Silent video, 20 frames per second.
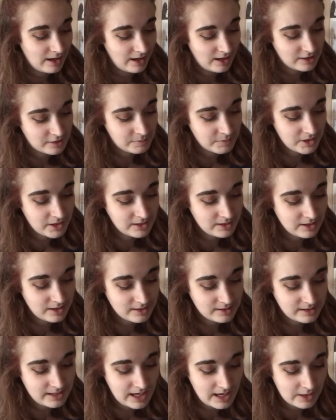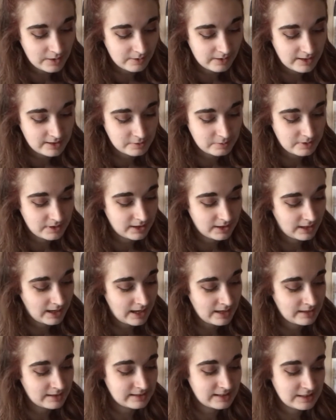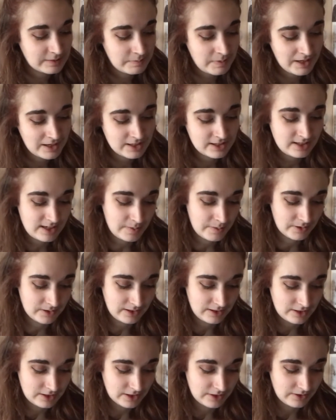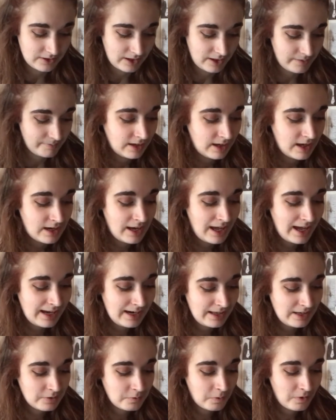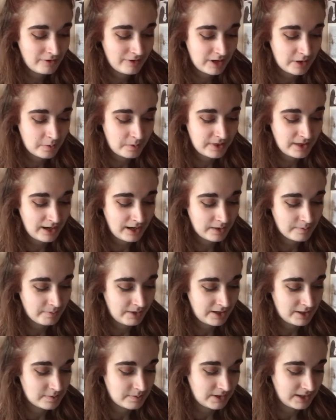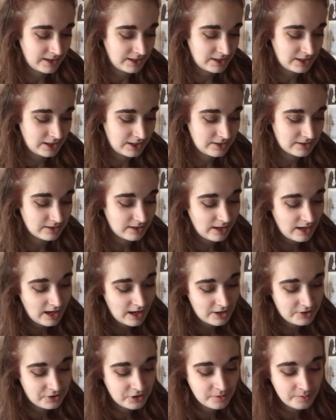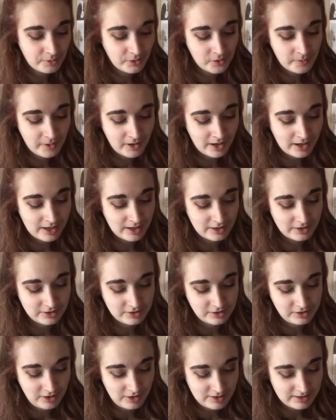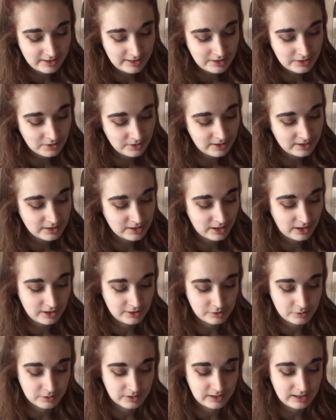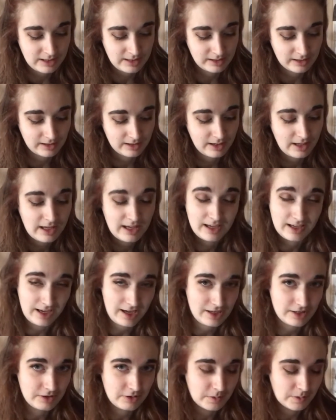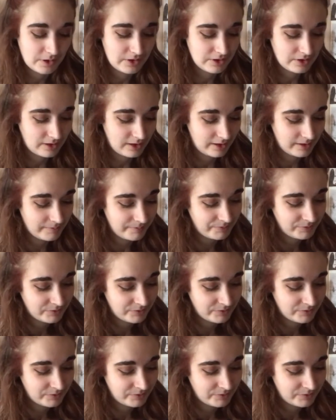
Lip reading: a smart-ass tech whiz with the galaxy's biggest chip on his shoulder, an alien warrior with anger management issues, a tomboy pilot who's totally not into her squad leader, in case you're wondering.